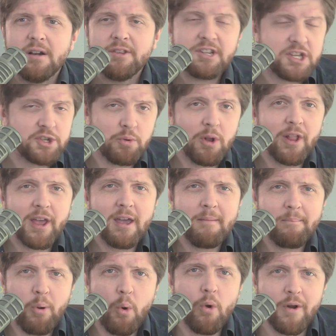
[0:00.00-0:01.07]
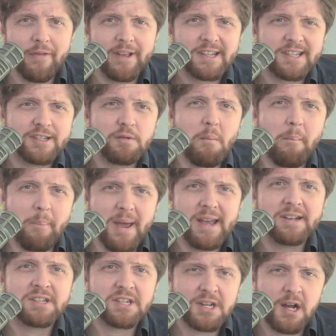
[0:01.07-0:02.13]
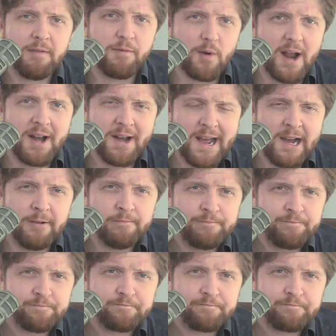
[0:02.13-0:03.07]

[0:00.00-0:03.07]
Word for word: This is really important. This is big stuff right now.